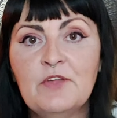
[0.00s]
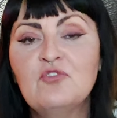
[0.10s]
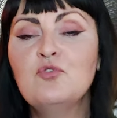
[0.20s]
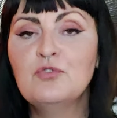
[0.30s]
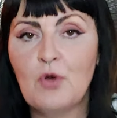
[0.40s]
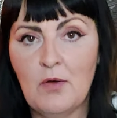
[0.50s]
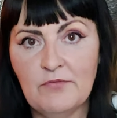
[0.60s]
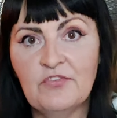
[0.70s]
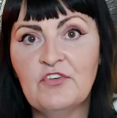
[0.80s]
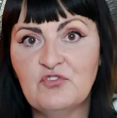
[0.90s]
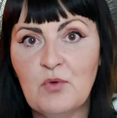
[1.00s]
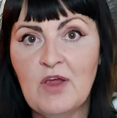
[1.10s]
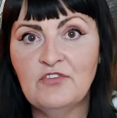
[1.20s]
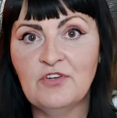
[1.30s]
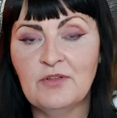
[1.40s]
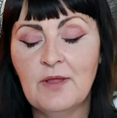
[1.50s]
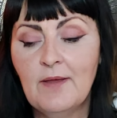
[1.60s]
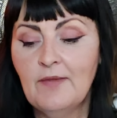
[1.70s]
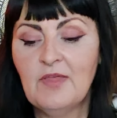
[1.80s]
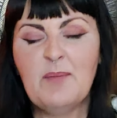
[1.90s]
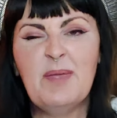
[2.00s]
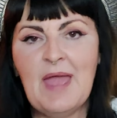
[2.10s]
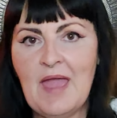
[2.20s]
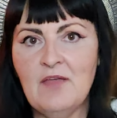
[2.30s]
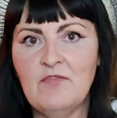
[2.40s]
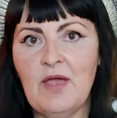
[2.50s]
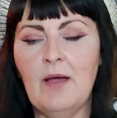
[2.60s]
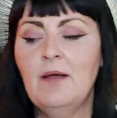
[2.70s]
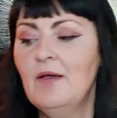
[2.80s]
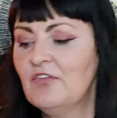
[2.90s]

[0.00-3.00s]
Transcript: the truth of the situation, their behavior.